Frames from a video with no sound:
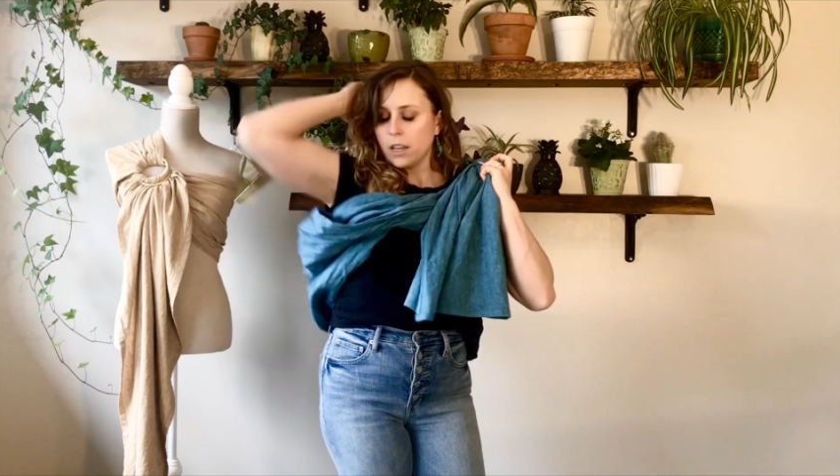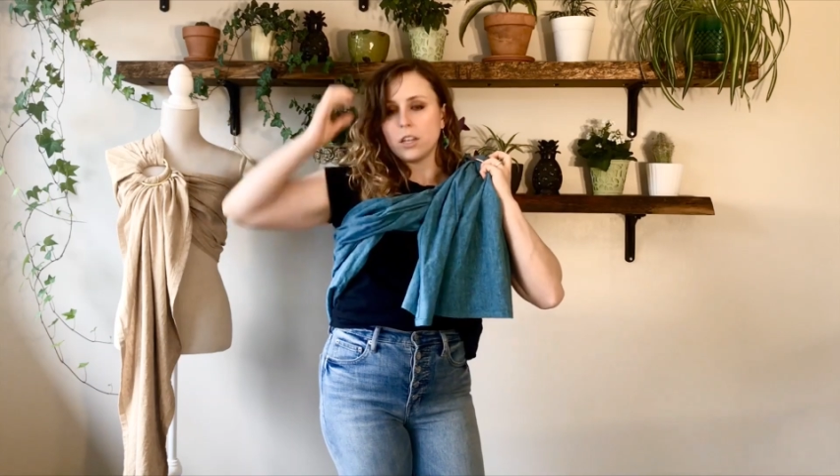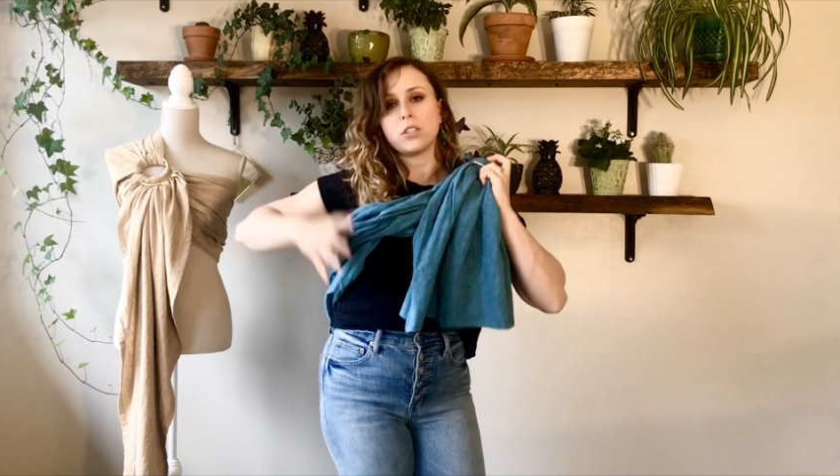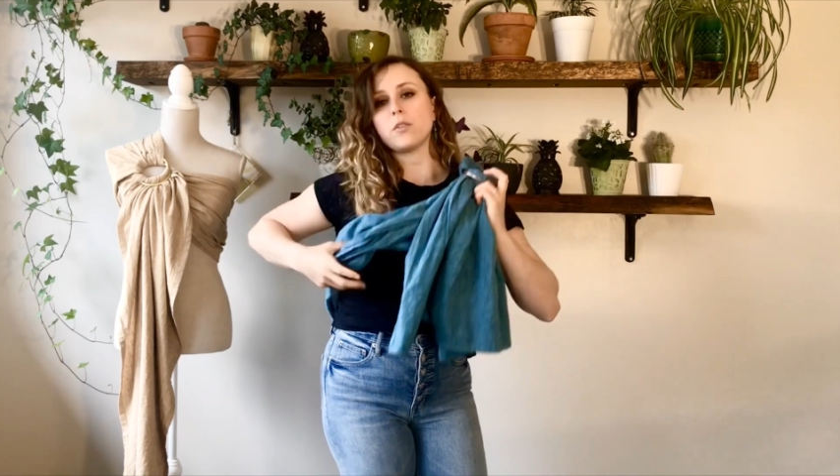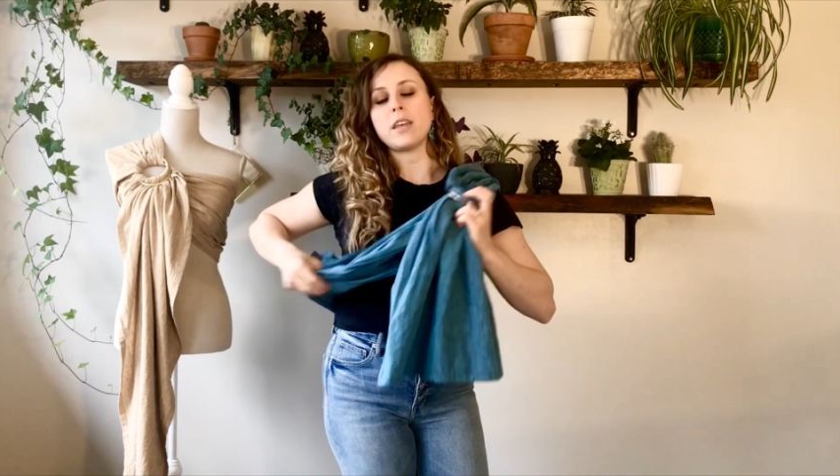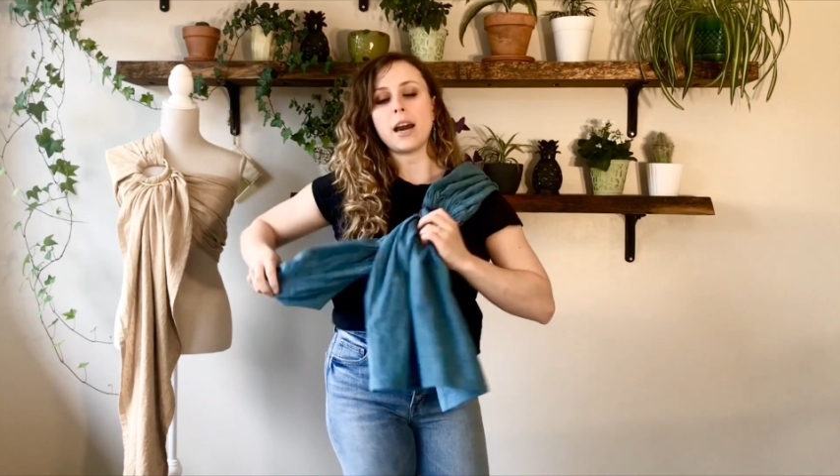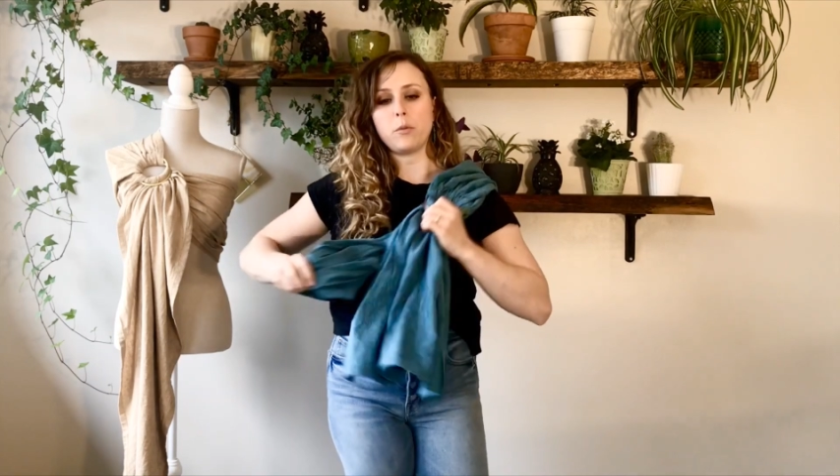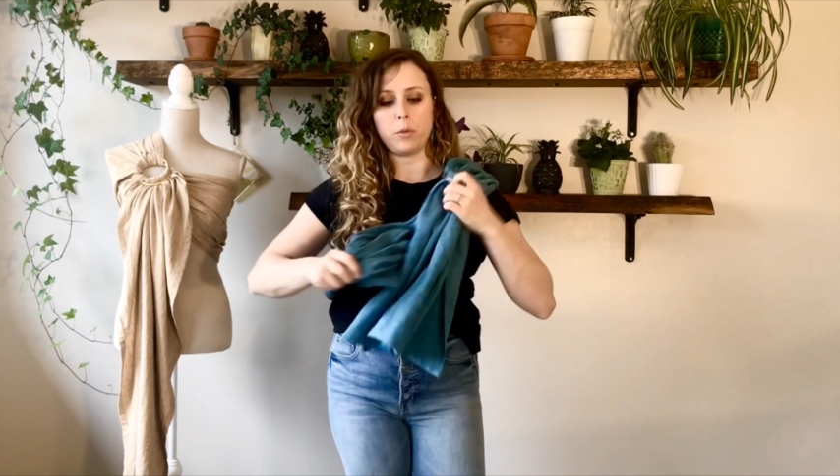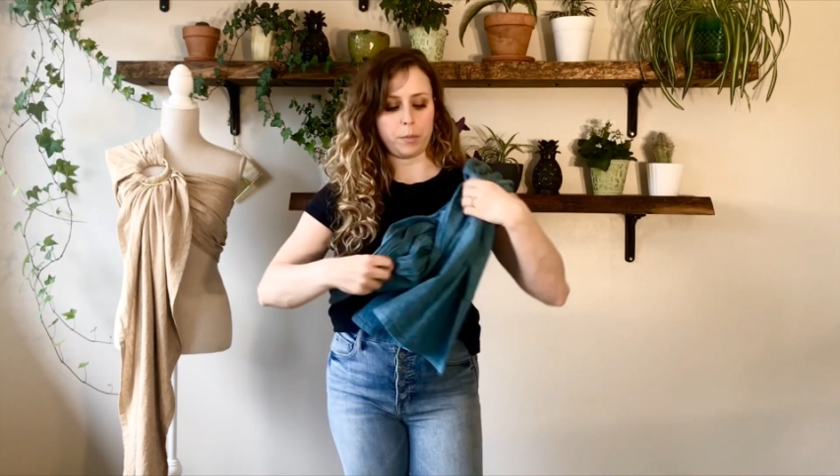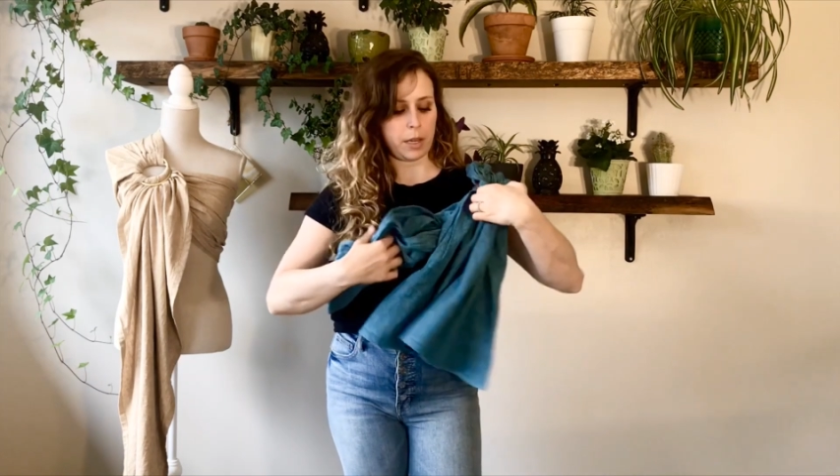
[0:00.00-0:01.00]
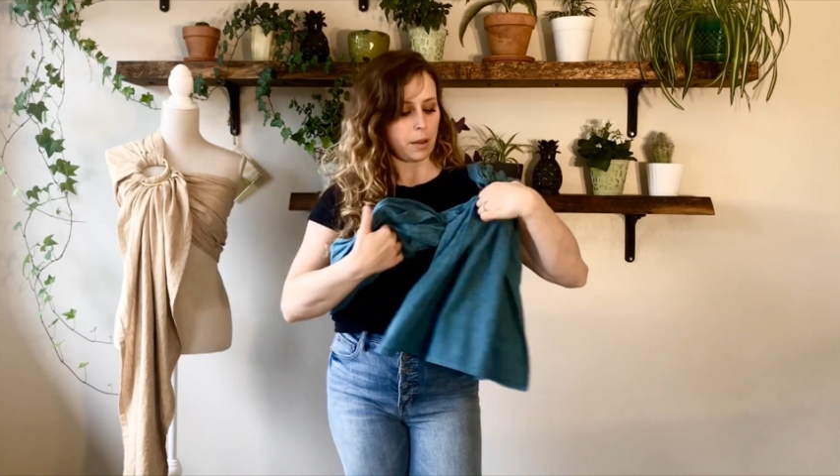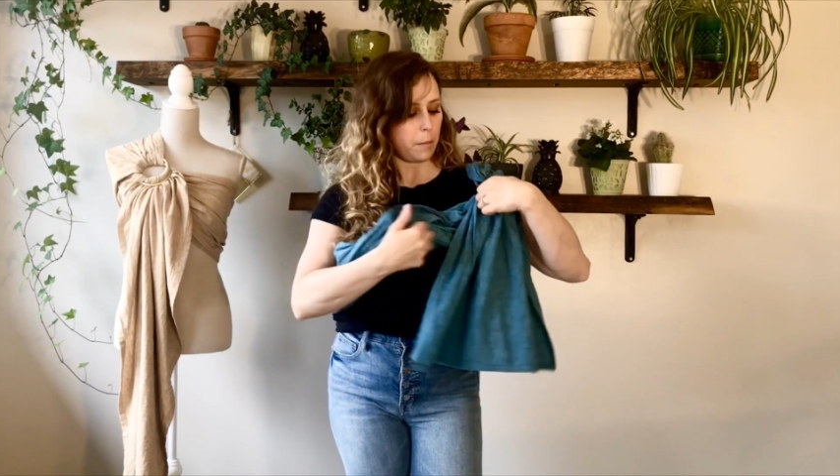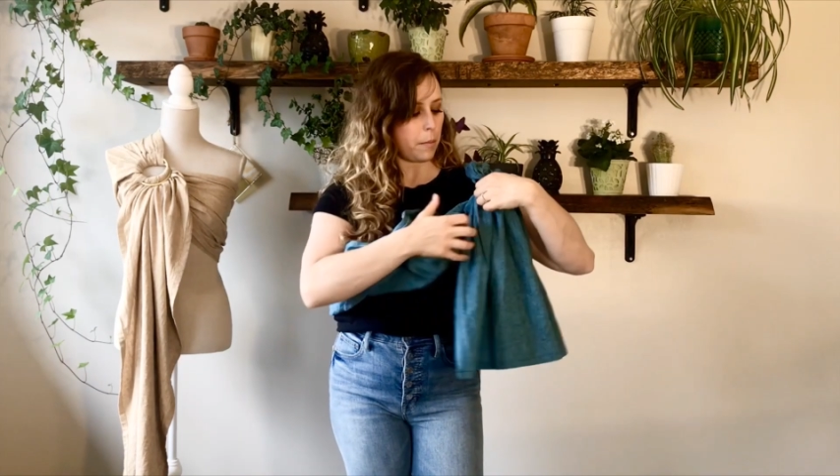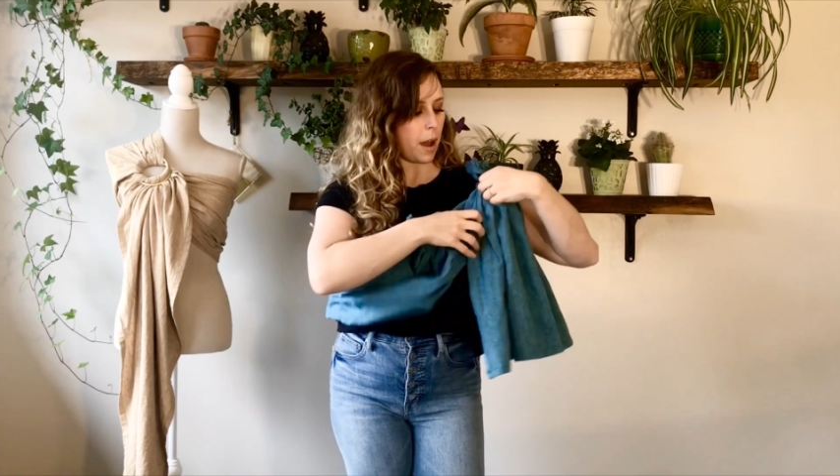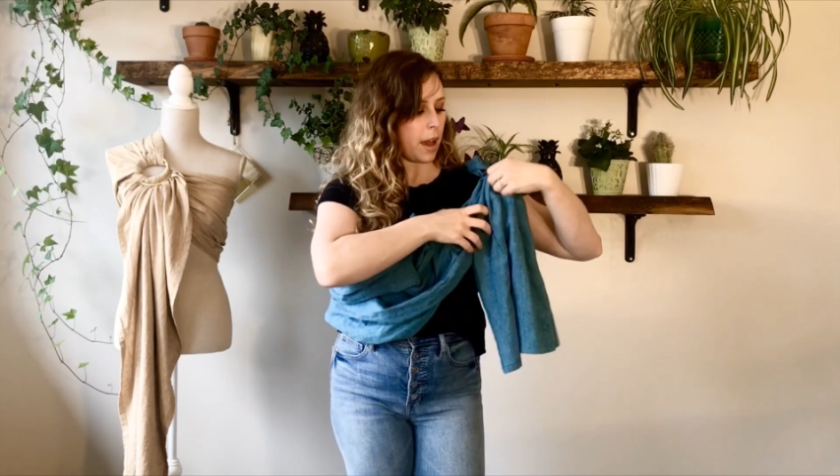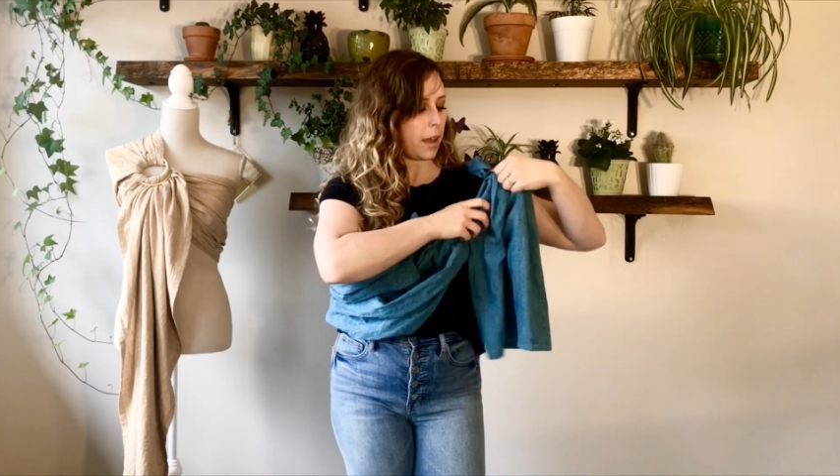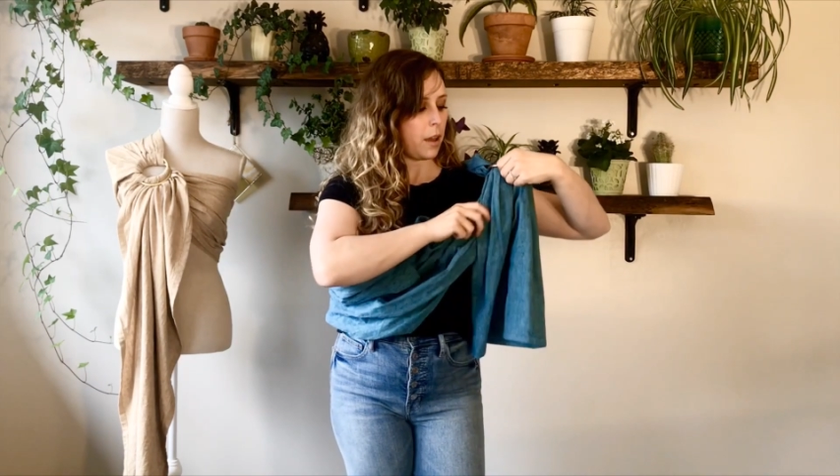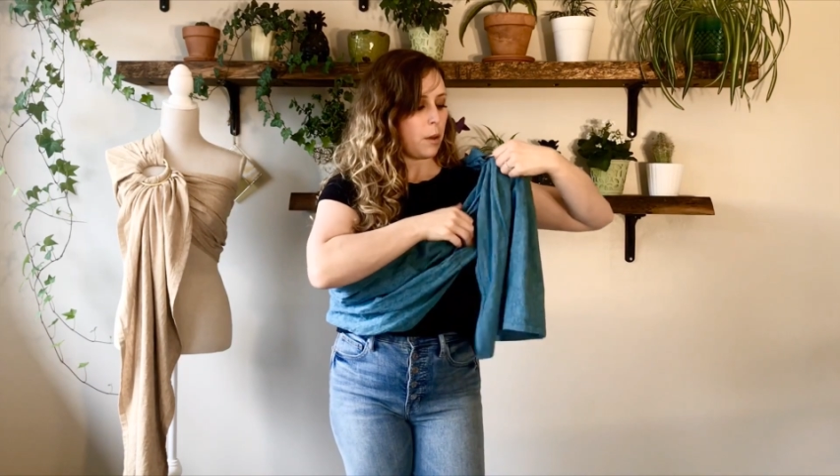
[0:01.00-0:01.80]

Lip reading: So that will be by